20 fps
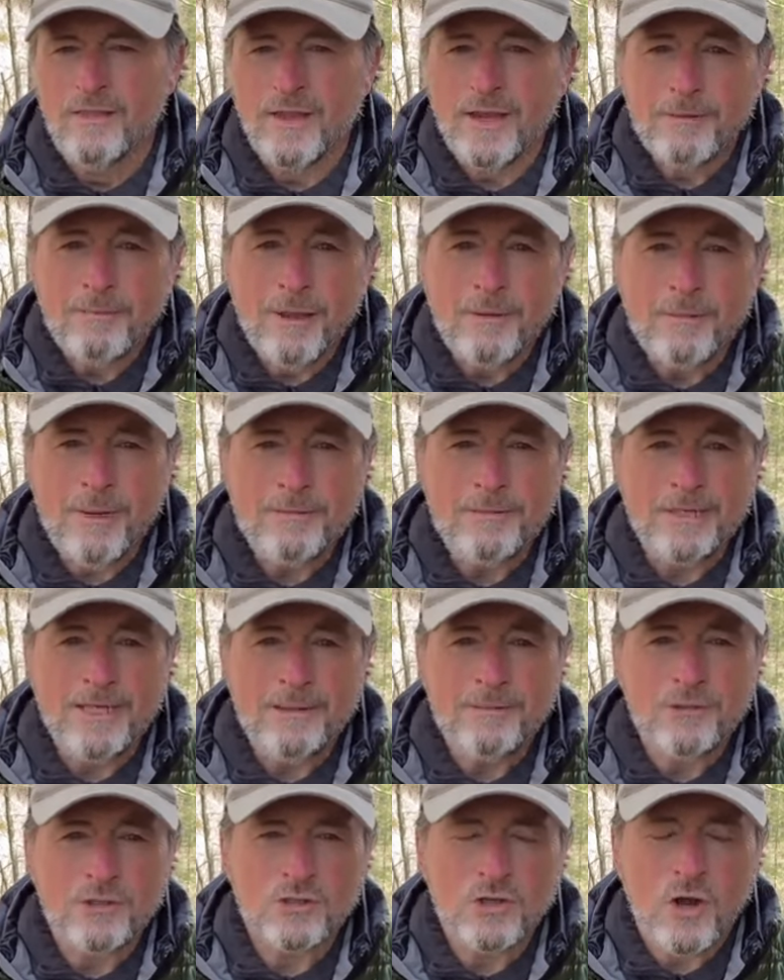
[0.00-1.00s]
Think about maybe
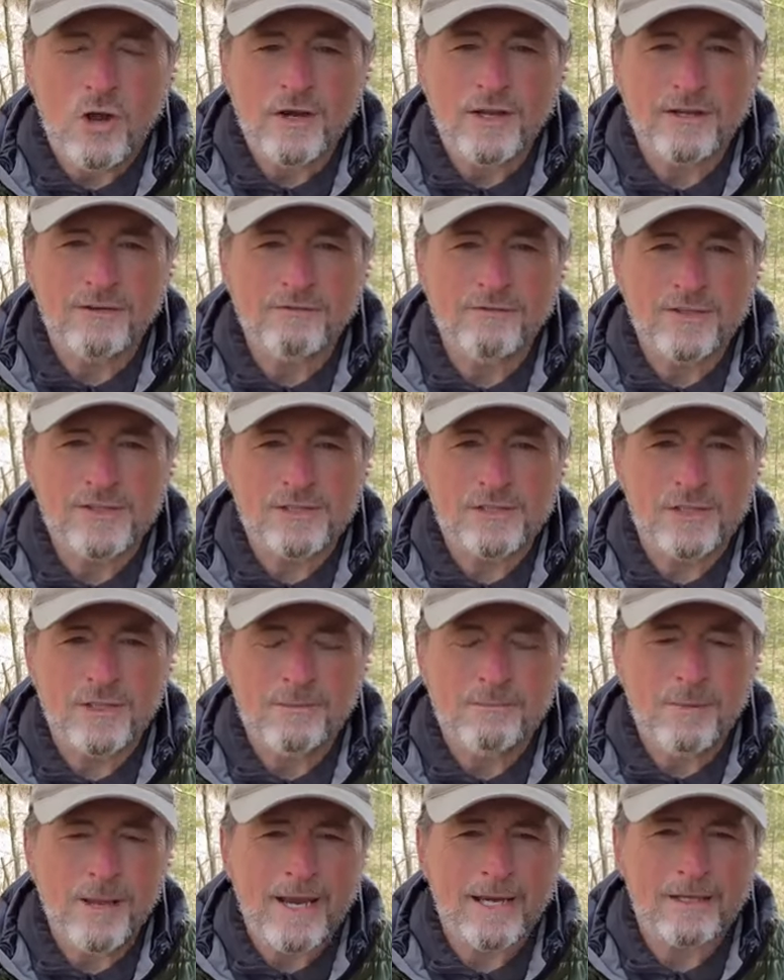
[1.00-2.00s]
keeping your dog in a
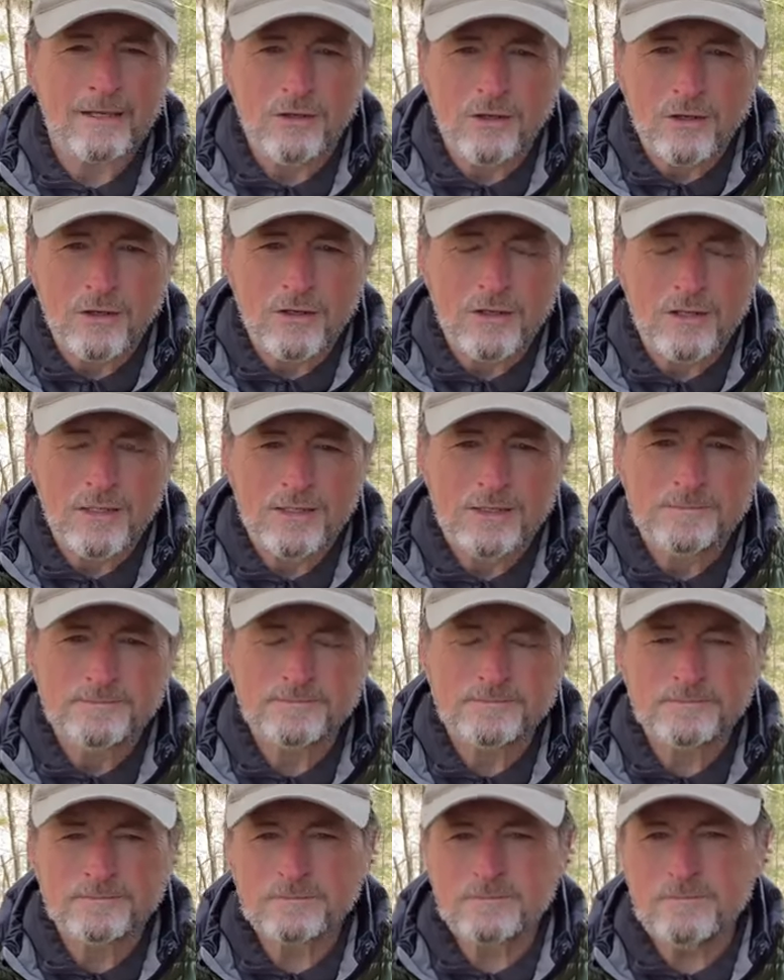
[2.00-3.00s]
fenced-in backyard.
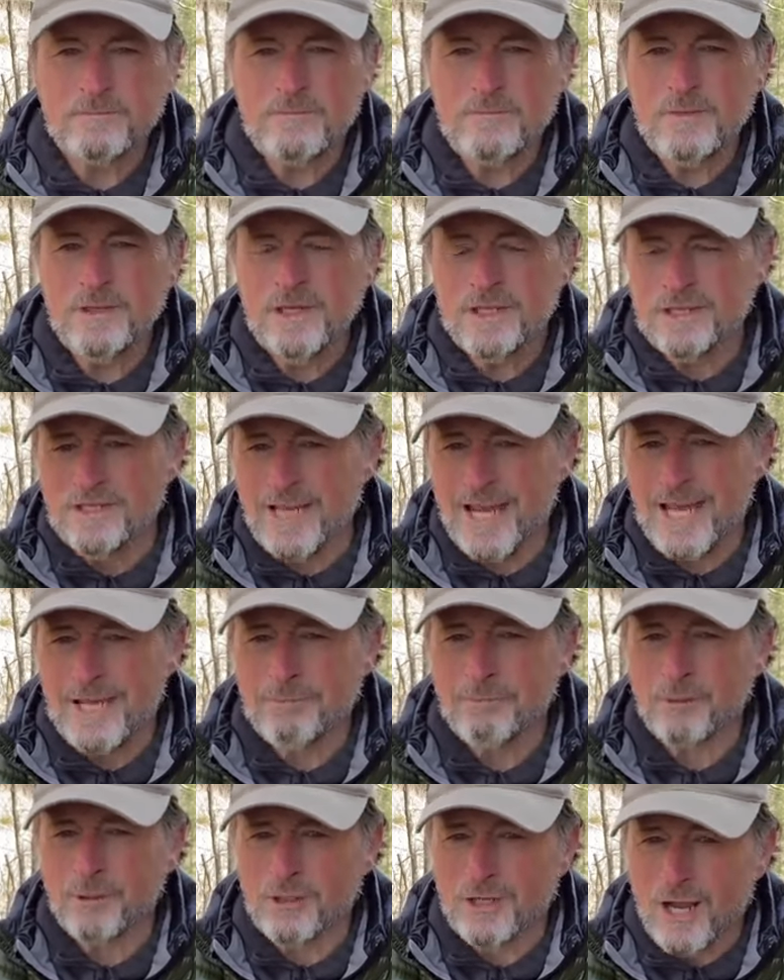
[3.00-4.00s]

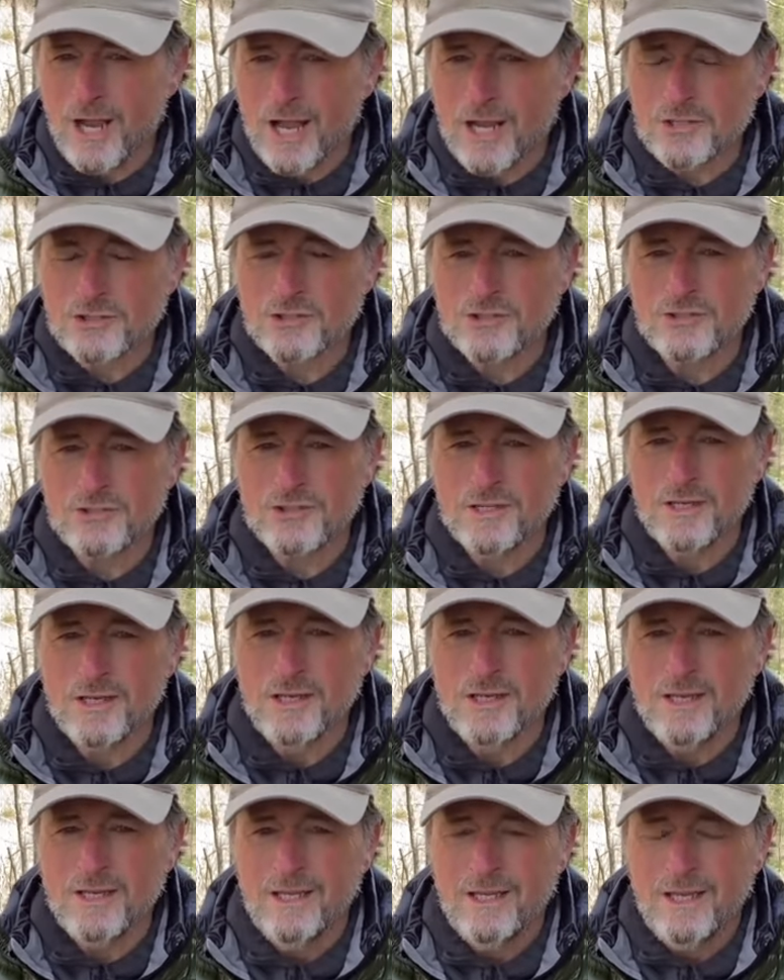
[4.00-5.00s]
Take precautions
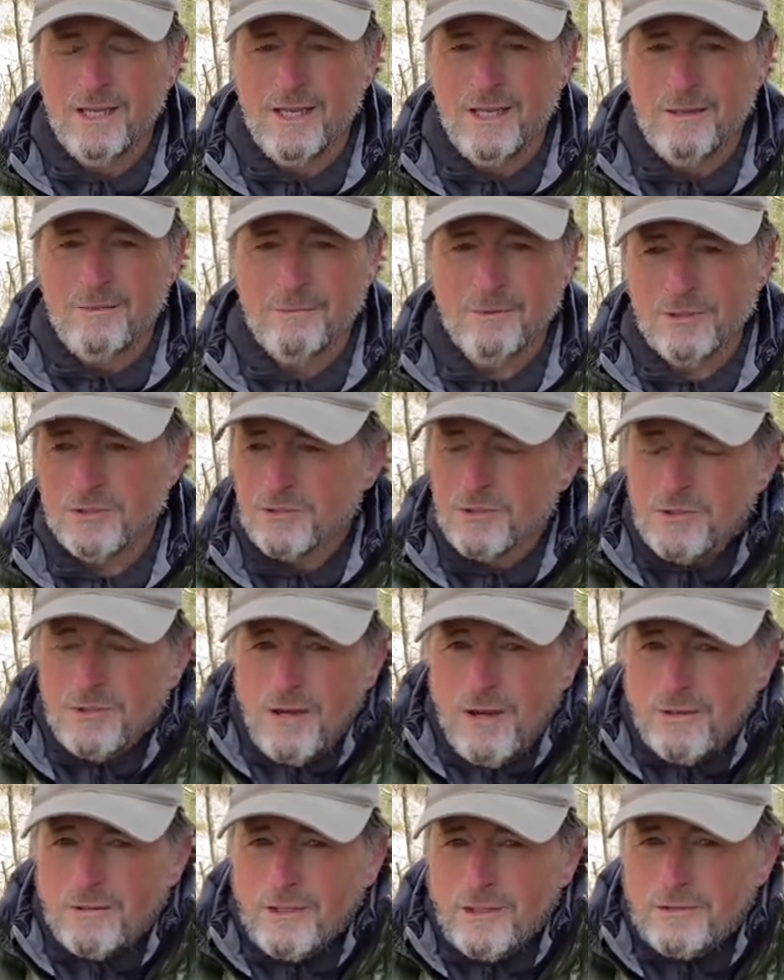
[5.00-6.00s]
because the
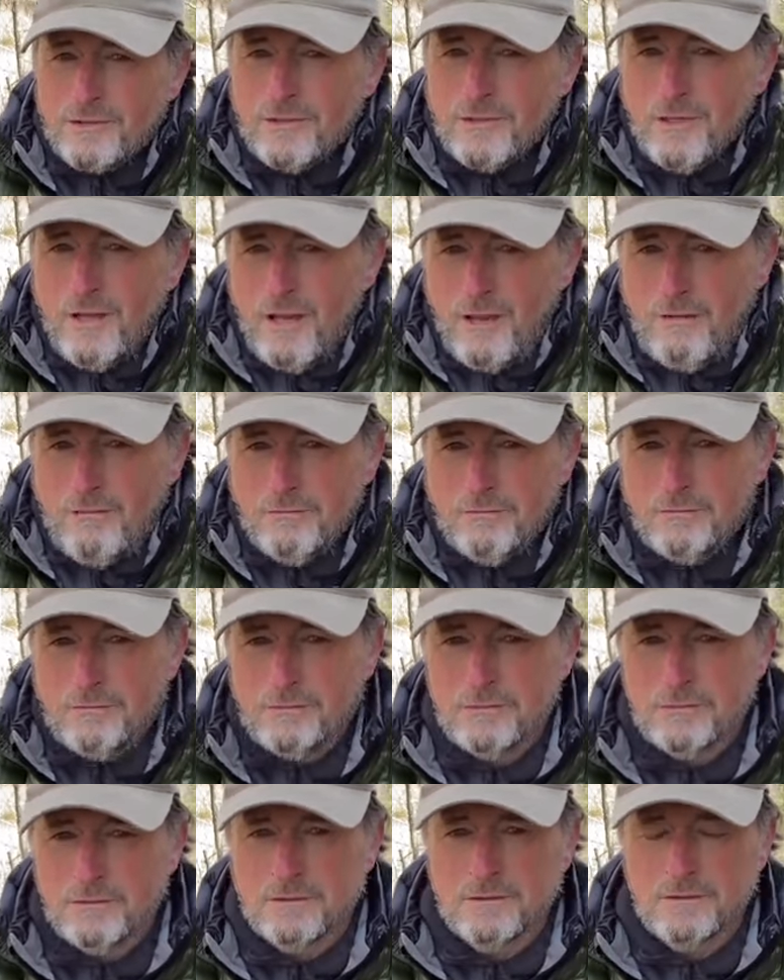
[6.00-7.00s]
dog doesn't know.
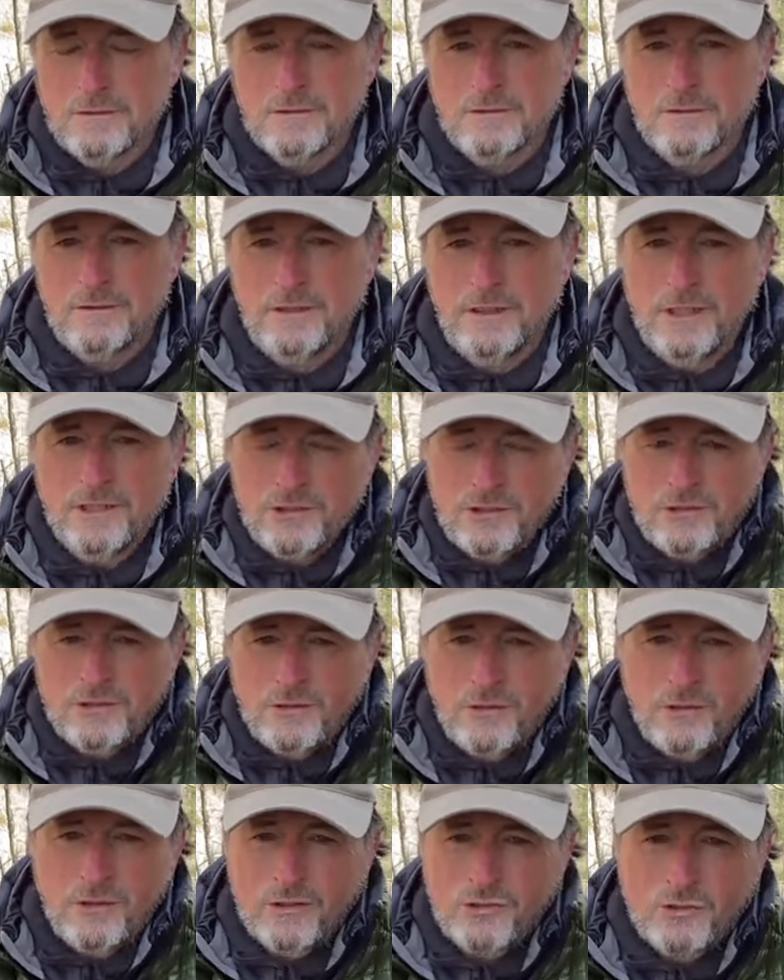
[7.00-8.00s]
It's
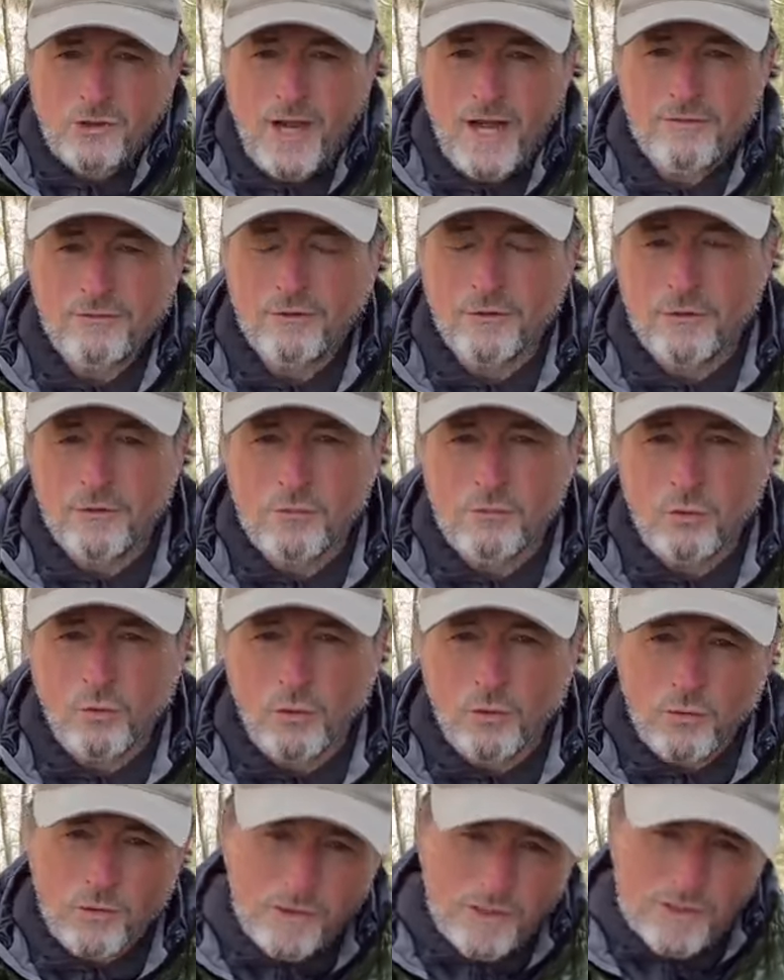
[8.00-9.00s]
just going to travel through the
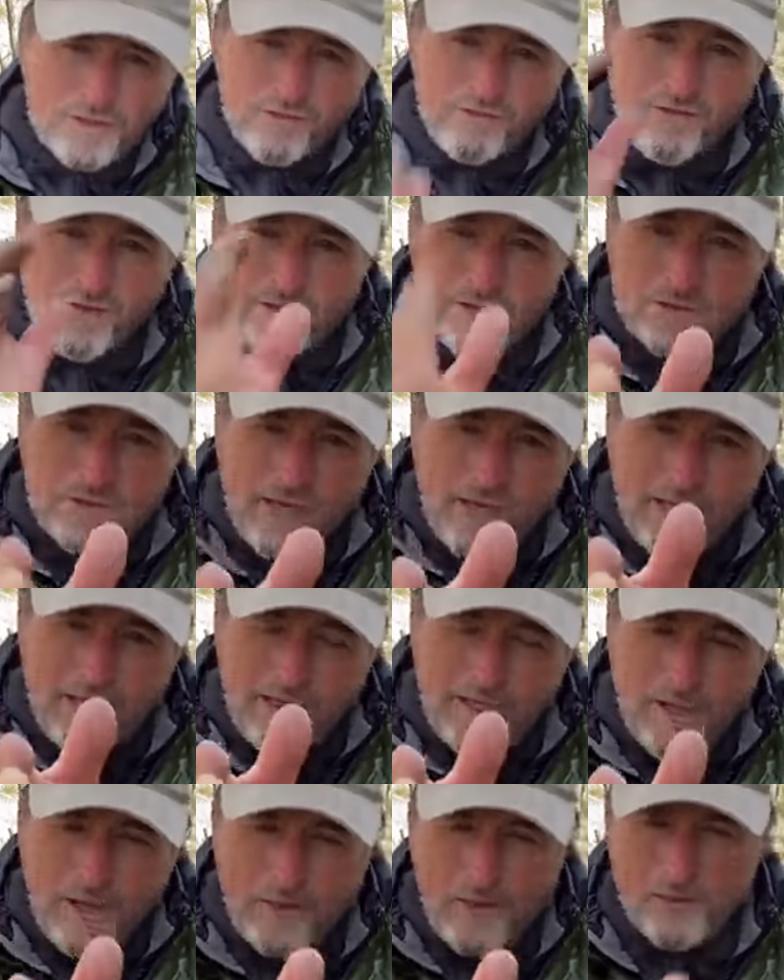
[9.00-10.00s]
world, gets
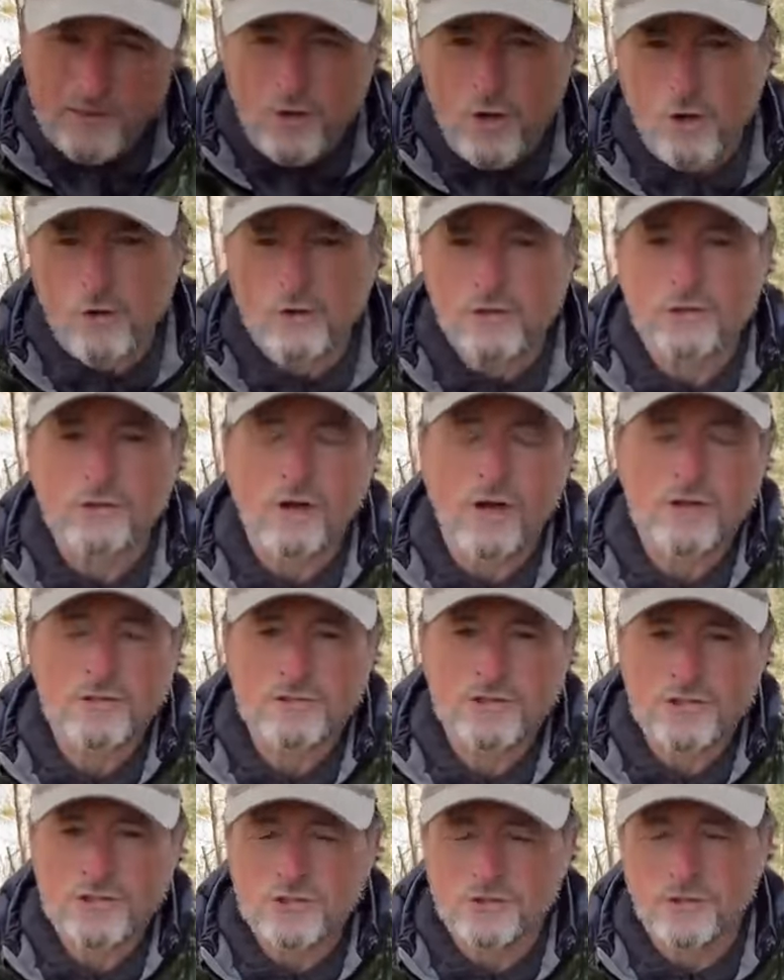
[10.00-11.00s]
fixated on the dog
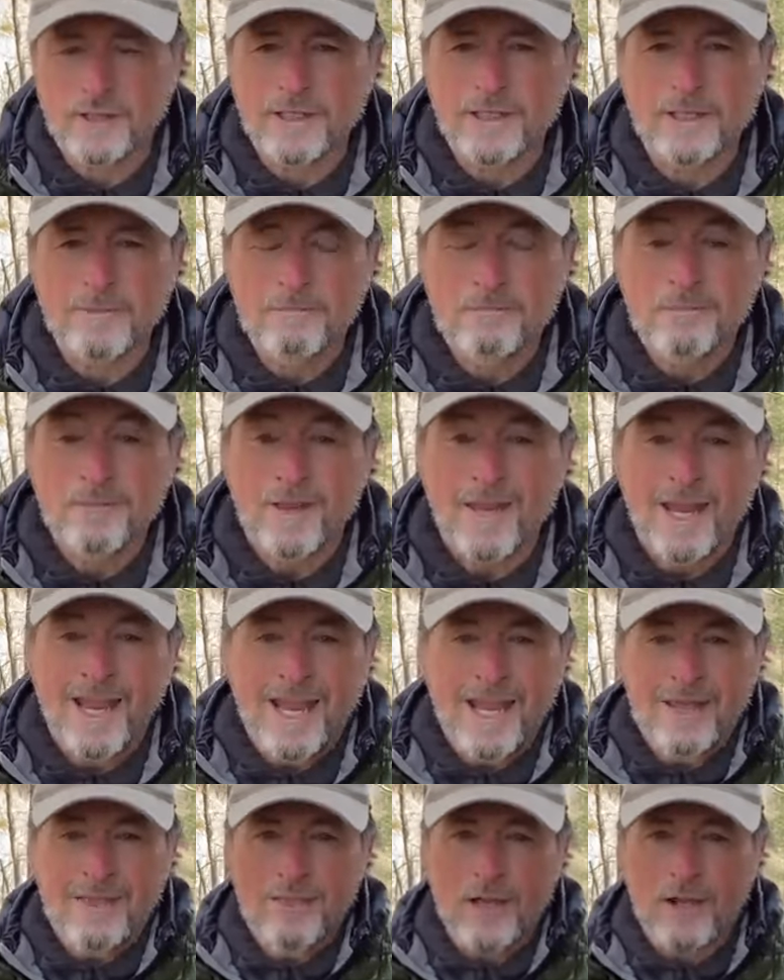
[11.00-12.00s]
across the street,
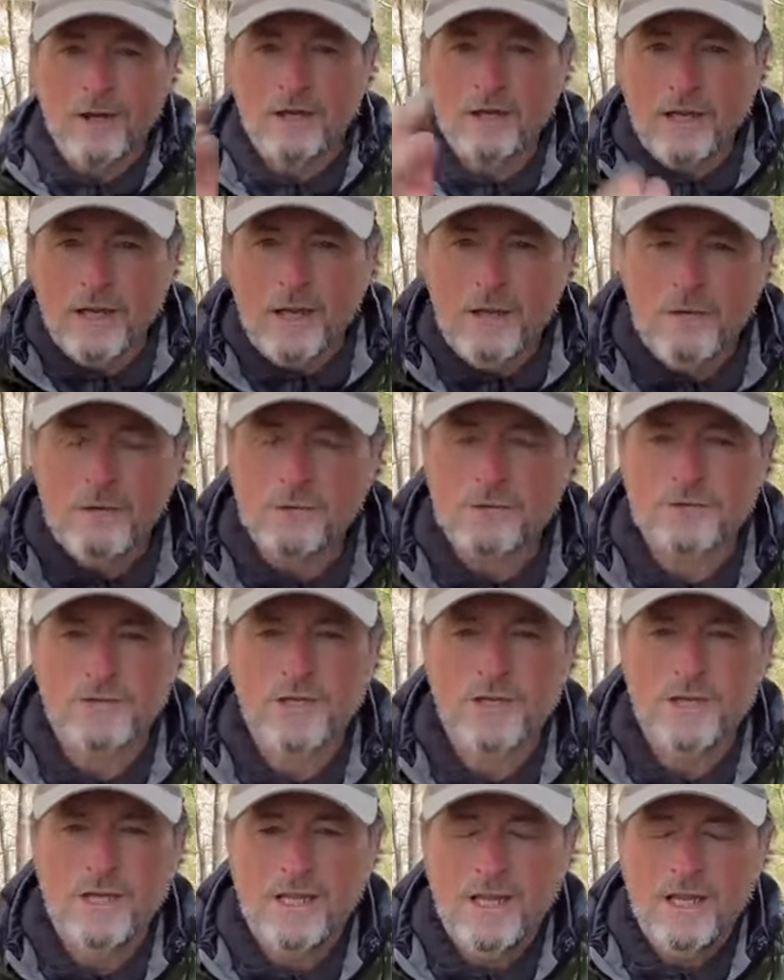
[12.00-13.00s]
and there it goes.